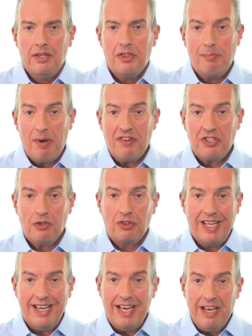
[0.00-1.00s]
The pivotal
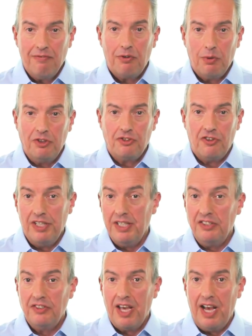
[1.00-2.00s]
key influencer in
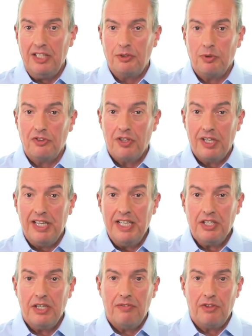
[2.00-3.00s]
this case was the
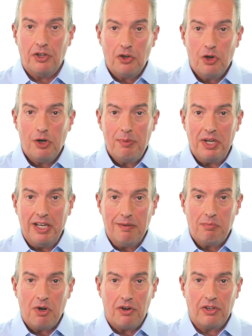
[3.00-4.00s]
leader of the
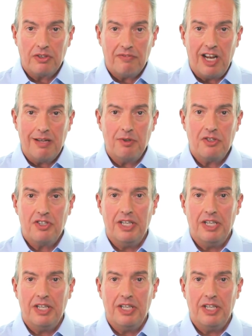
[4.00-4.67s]
European product development